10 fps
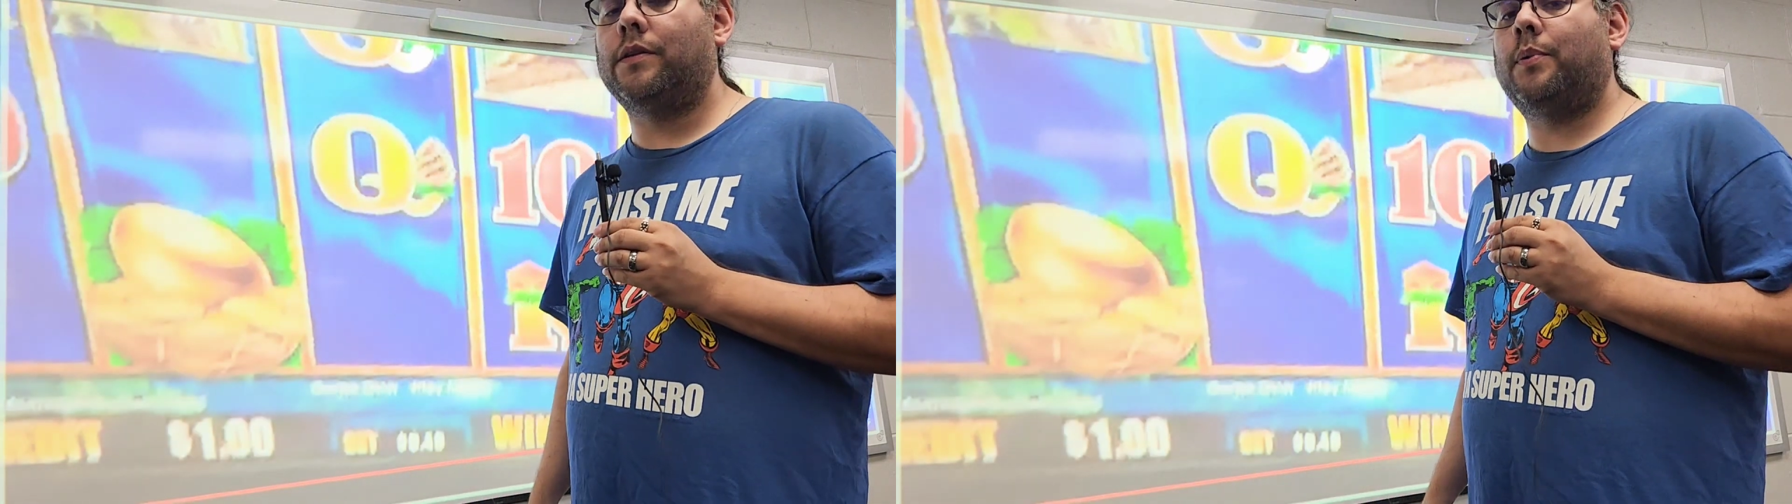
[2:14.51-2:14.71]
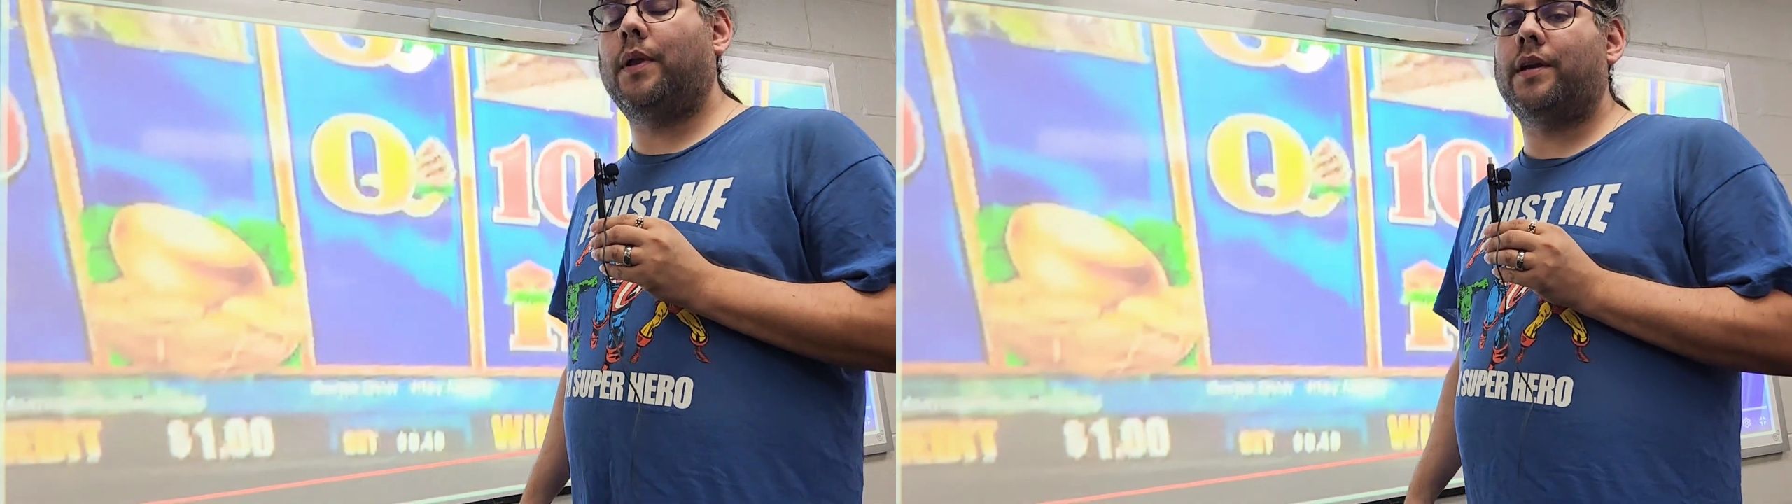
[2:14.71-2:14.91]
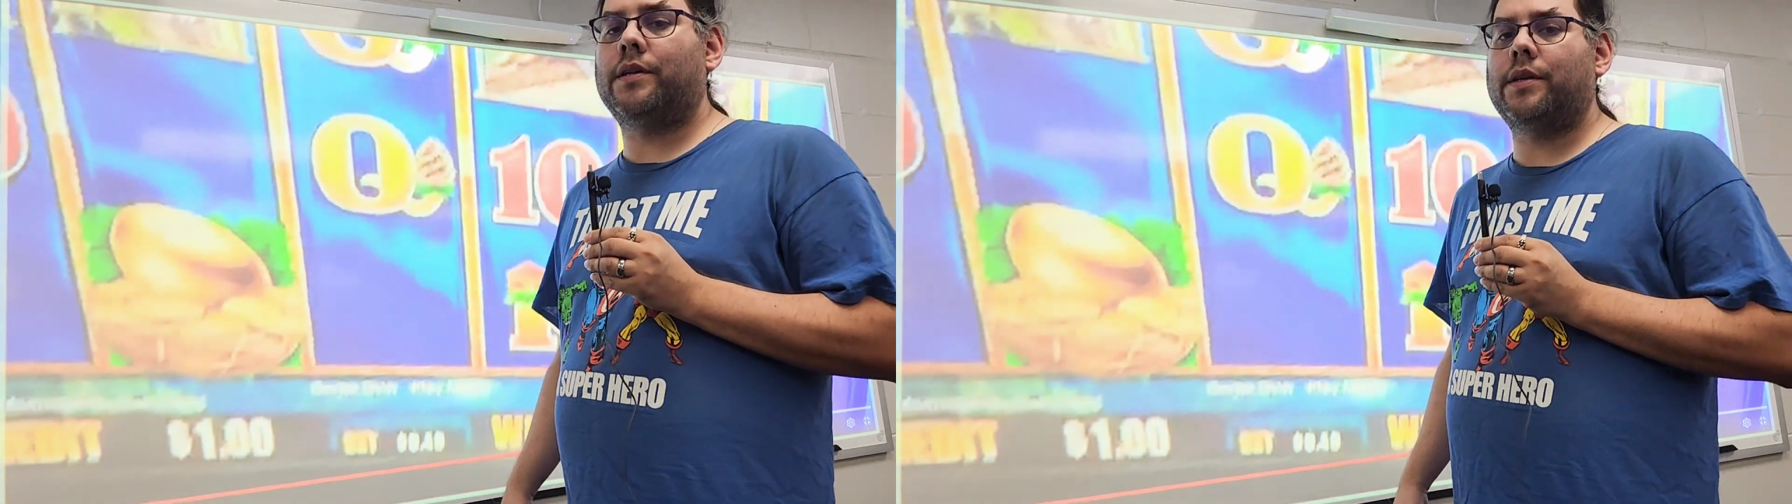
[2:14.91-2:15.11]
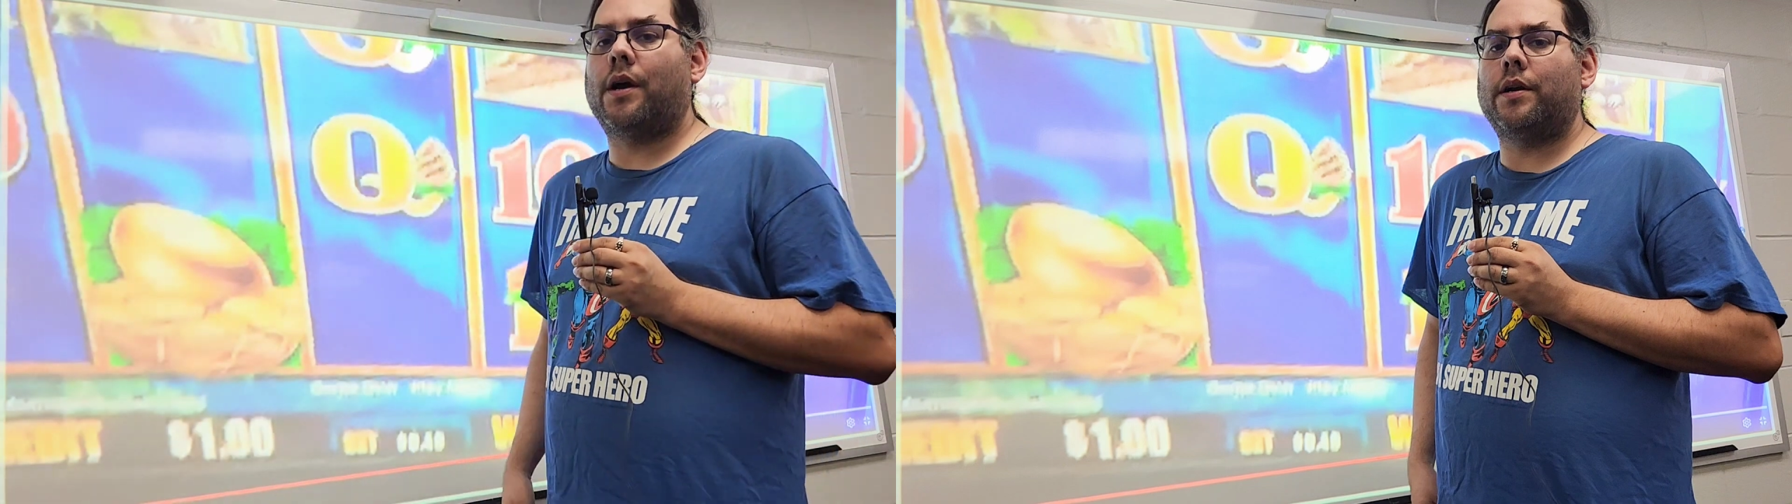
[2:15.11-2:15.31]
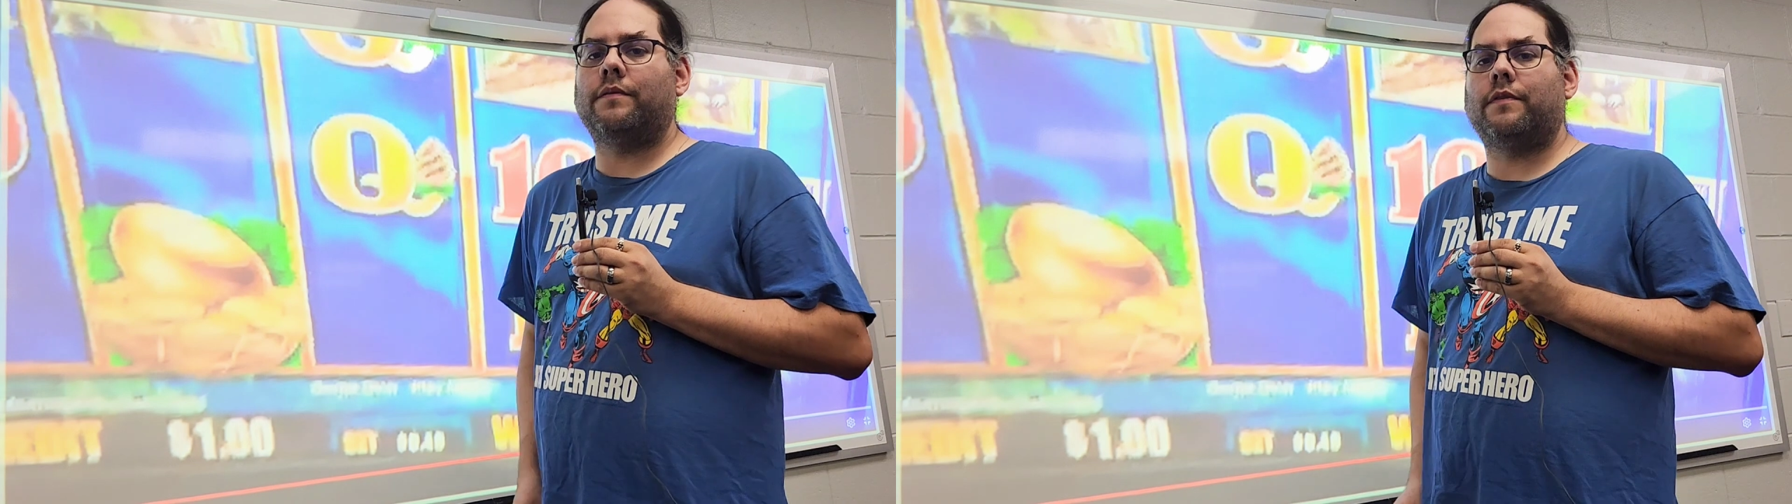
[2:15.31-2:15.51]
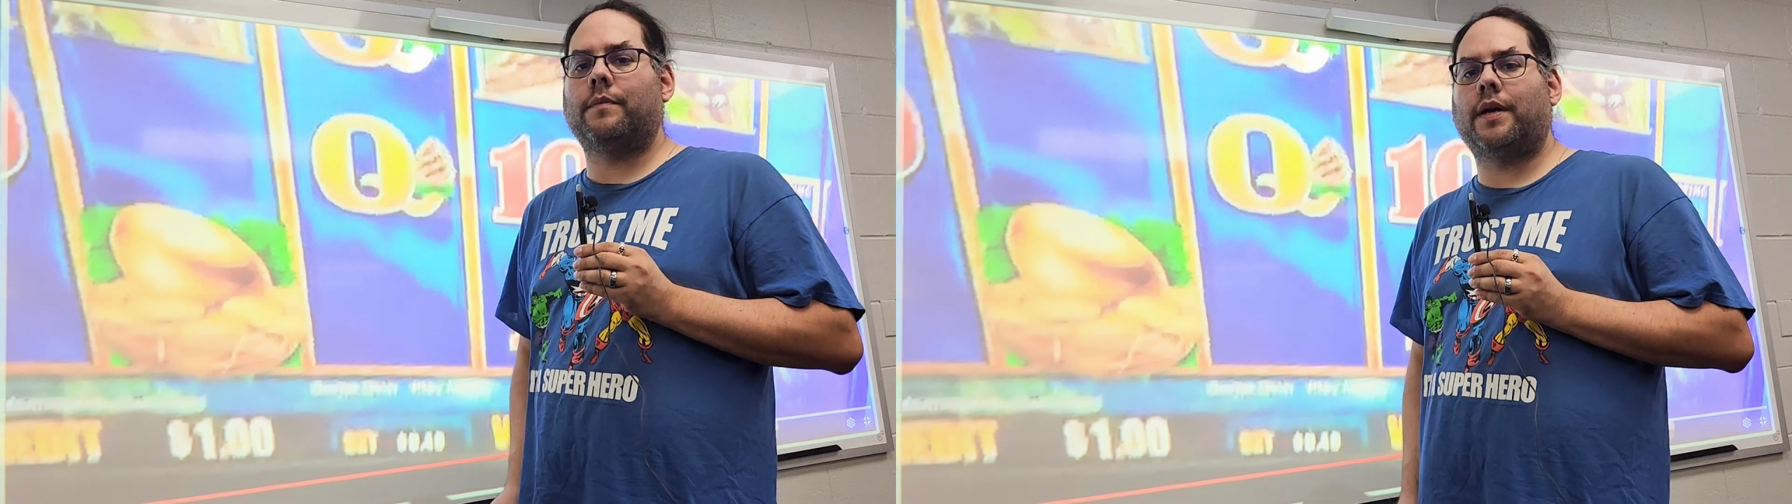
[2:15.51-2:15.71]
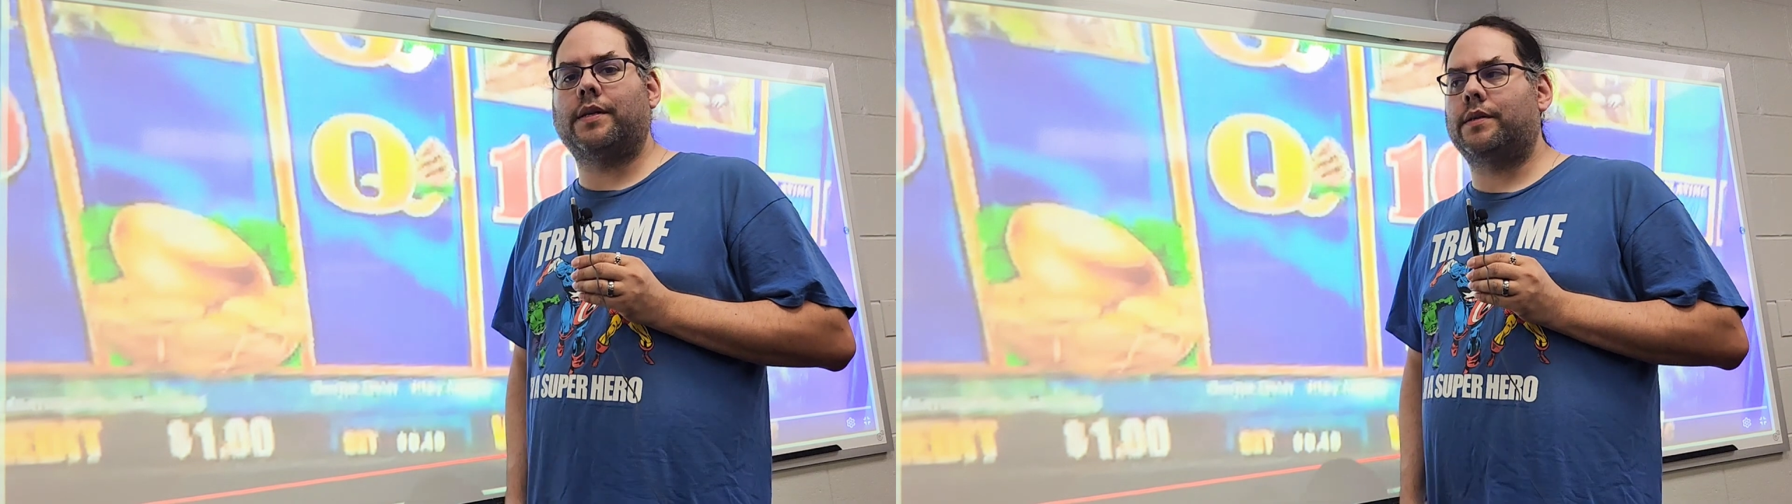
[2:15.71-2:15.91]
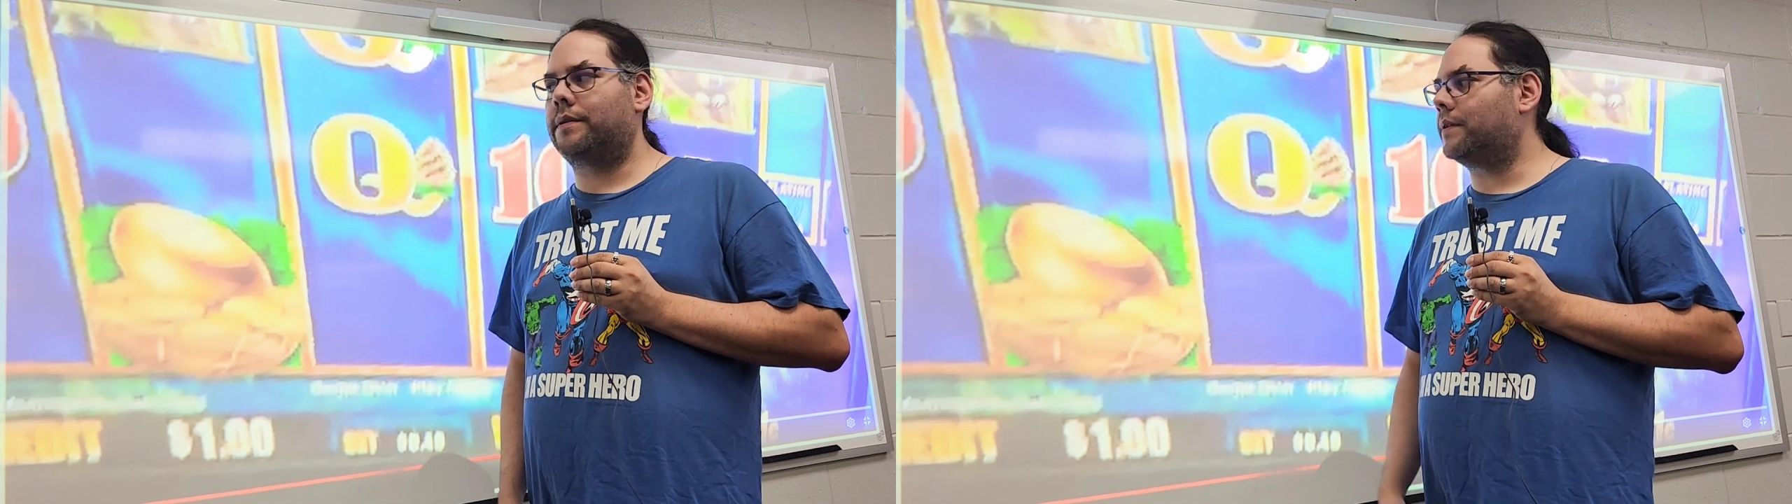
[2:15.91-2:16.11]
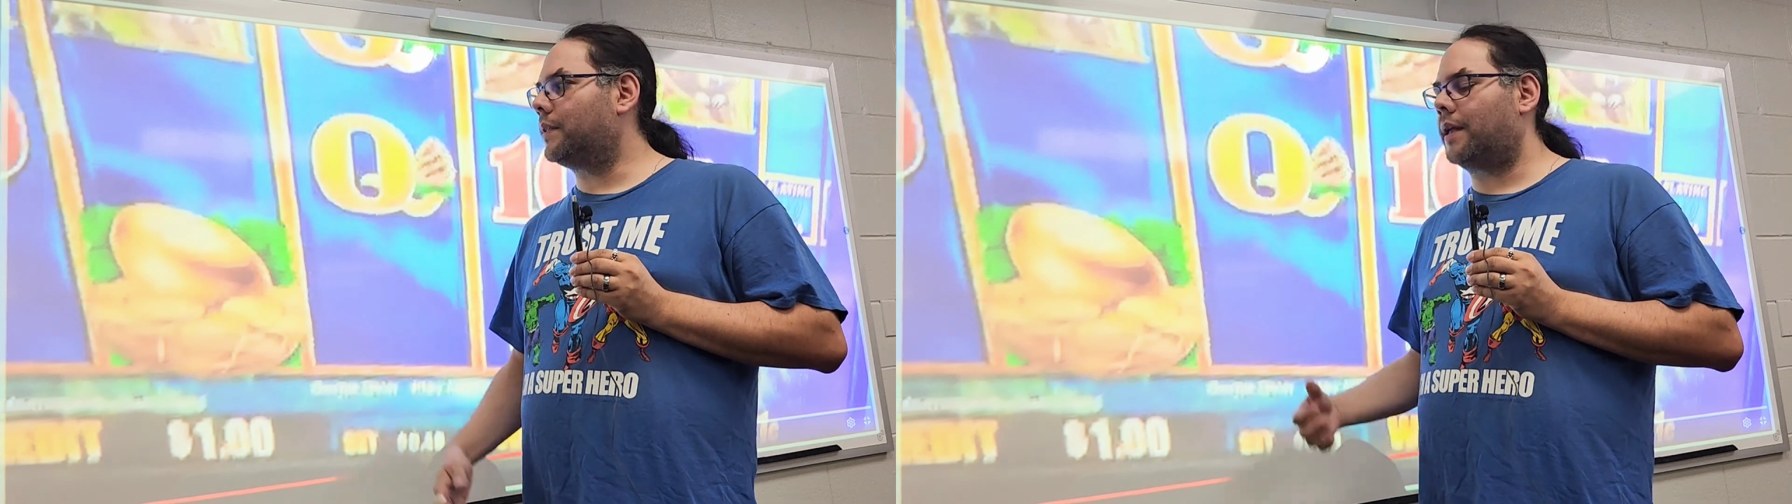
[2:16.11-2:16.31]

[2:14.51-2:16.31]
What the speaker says: the player's card information